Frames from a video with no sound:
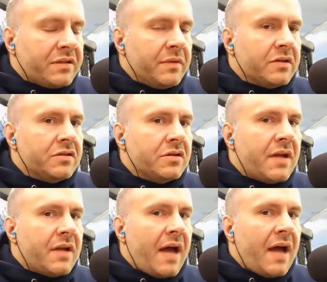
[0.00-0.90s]
because you're
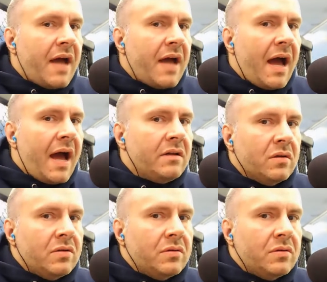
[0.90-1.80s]
not,
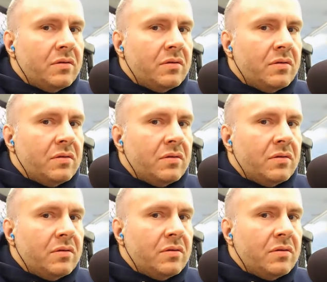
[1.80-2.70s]
you're no
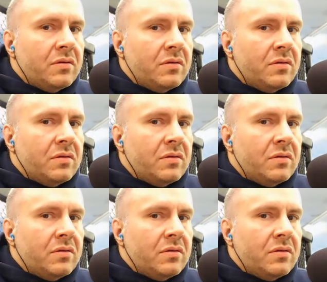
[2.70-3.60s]
longer with the
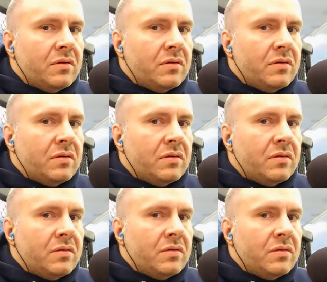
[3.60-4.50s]
camp that you started
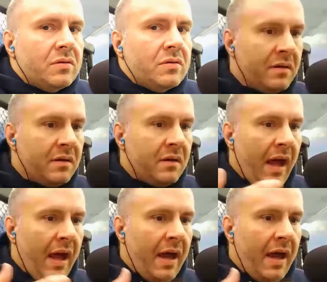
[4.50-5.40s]
with,
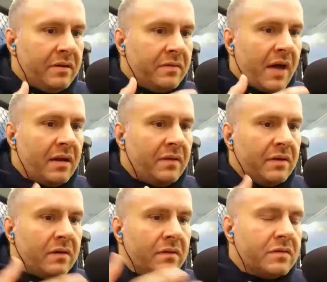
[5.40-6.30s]
and you've kind of,
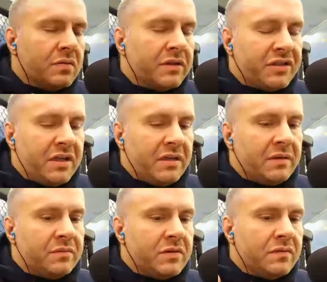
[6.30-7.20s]
you've switched
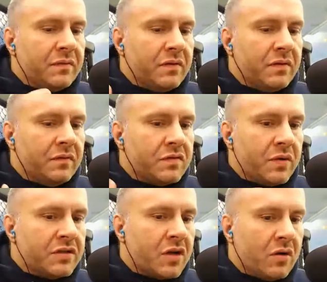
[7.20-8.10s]
teams, you've
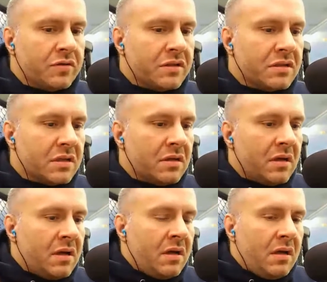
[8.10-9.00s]
switched coaches, and
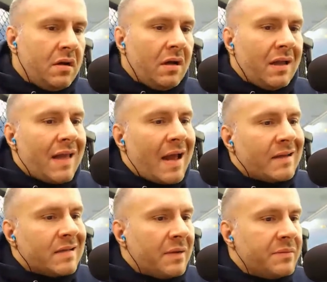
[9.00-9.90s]
a lot of
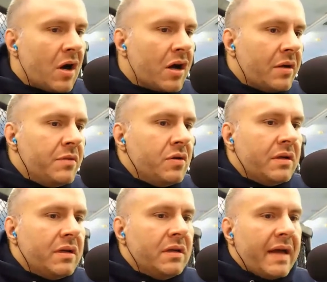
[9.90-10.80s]
times in our
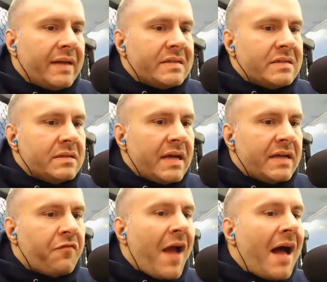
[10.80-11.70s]
community that's
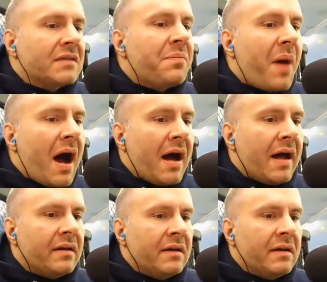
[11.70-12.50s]
frowned upon.